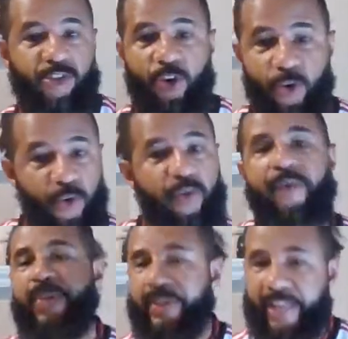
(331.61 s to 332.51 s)

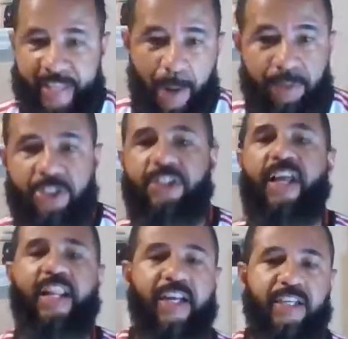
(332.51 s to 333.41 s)
So they came to
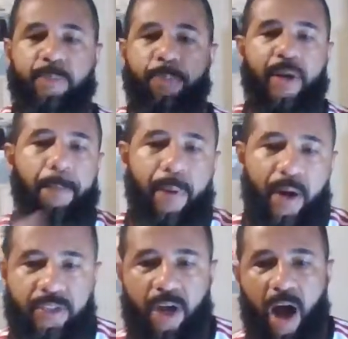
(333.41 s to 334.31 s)
shenanigans, put a
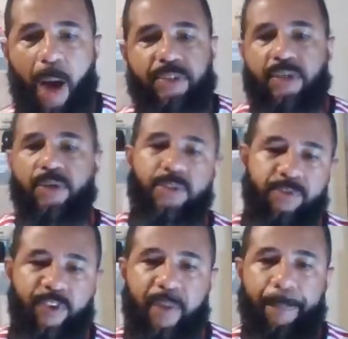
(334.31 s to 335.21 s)
bunch of
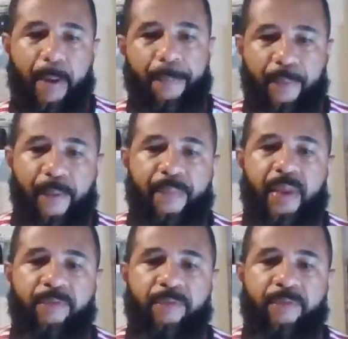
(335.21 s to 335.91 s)
obstacles for the people